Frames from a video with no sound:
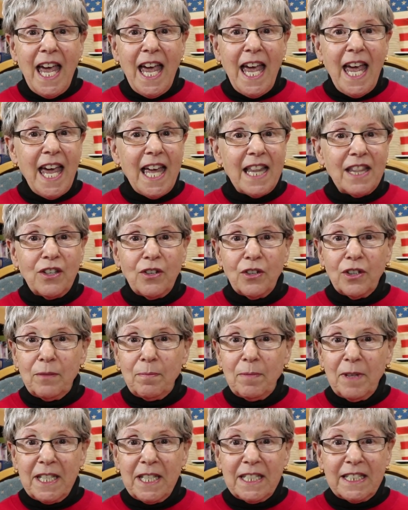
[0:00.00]
and the only
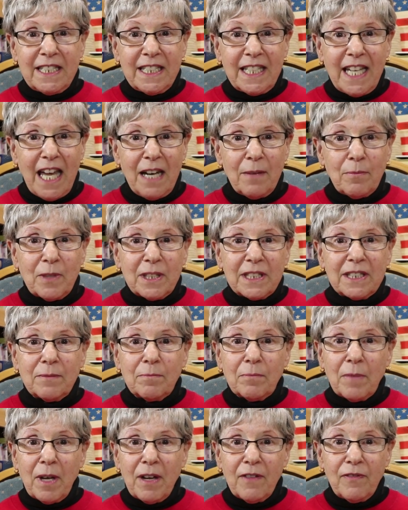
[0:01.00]
place to get them was
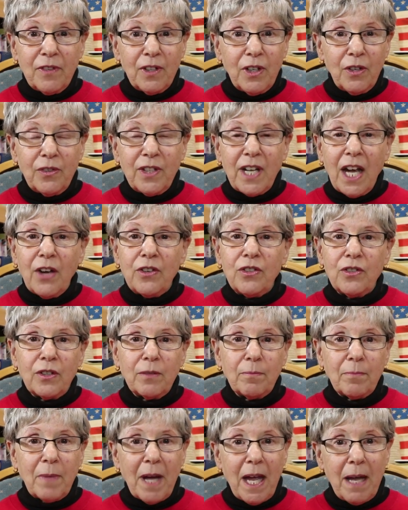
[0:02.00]
in Buffalo. Now you
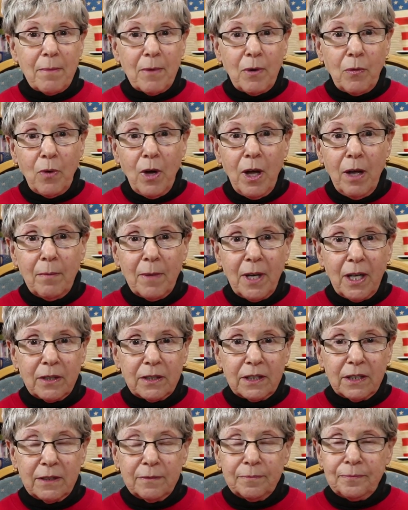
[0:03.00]
can buy them at
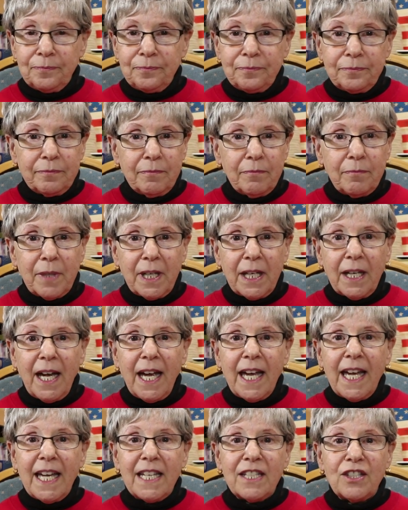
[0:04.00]
Walmart, but
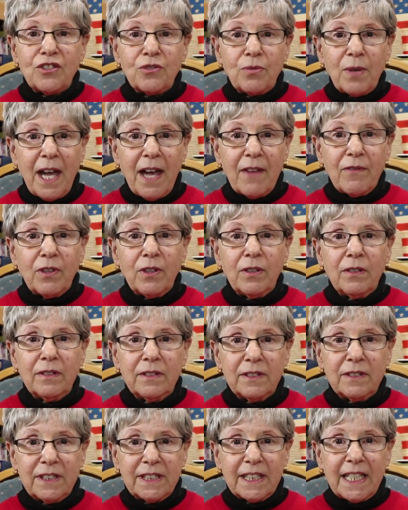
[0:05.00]
I had to travel
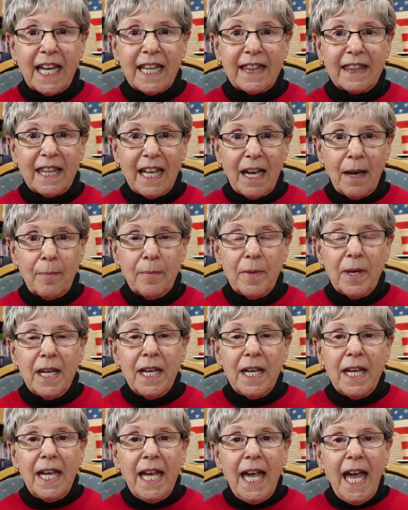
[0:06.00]
to get them
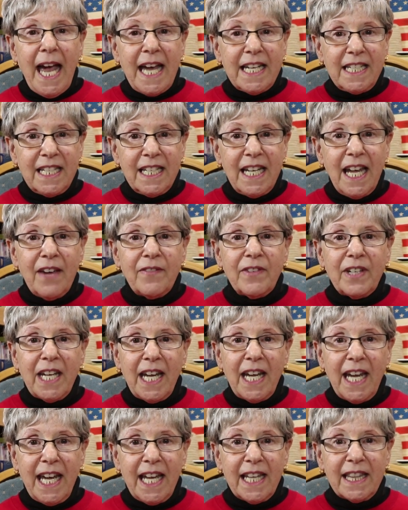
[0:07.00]
I did have an
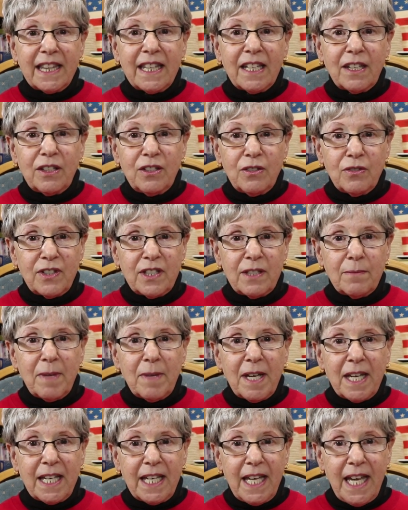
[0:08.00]
aunt that used to
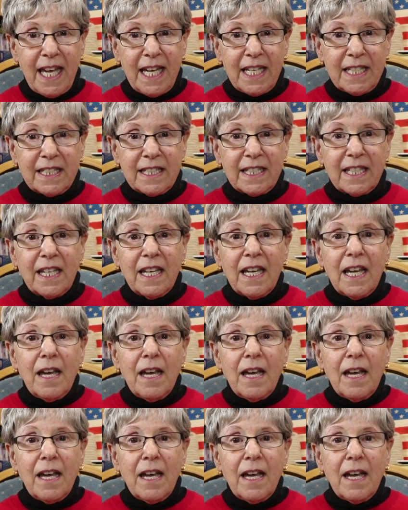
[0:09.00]
make cakes,